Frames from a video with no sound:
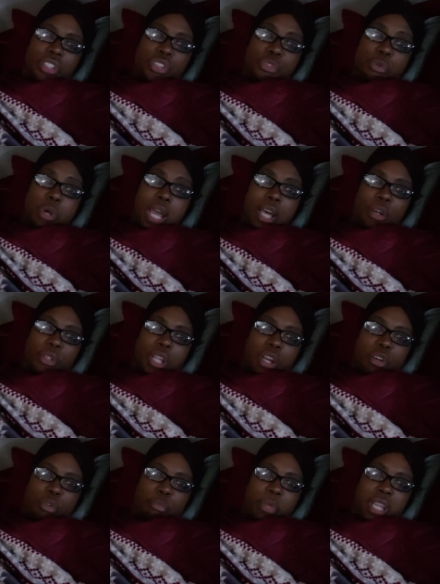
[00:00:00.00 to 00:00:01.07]
throughout
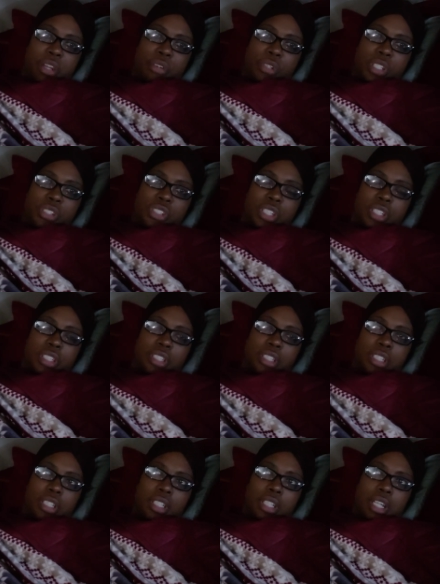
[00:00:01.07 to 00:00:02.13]
our marriage and
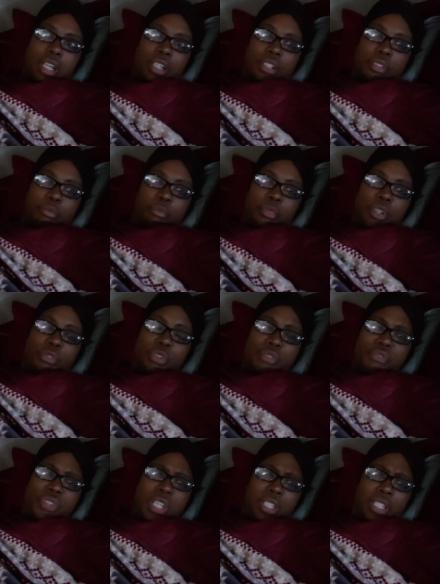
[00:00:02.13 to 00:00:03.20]
um,
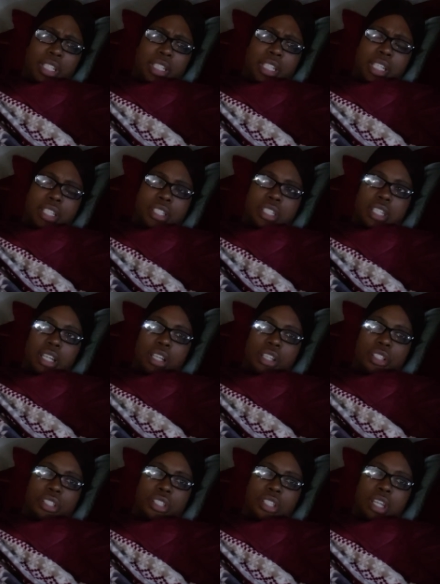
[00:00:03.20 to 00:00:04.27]
revealing things to
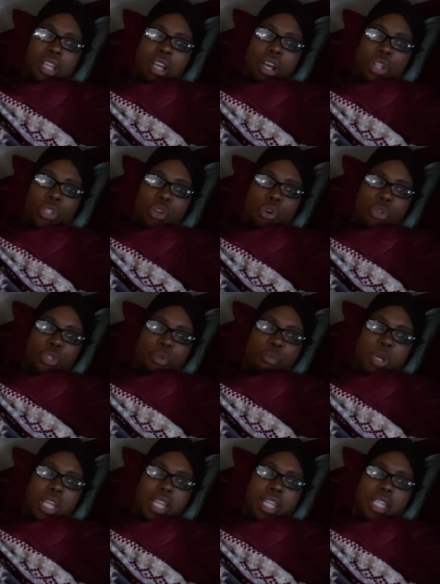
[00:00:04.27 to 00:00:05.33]
us along
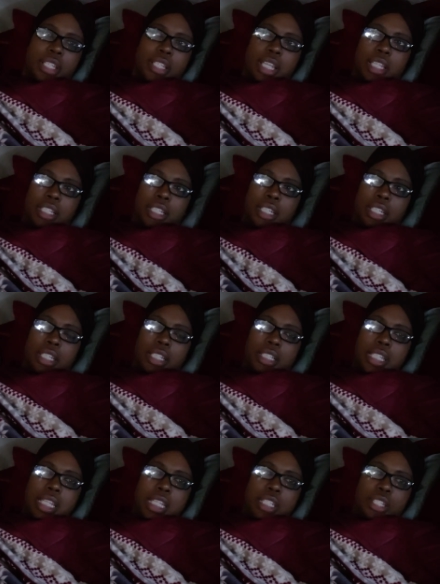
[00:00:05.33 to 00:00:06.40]
the way that
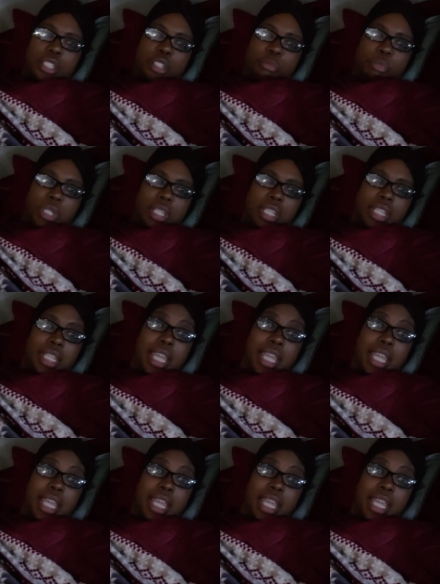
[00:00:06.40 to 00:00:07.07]
needs to be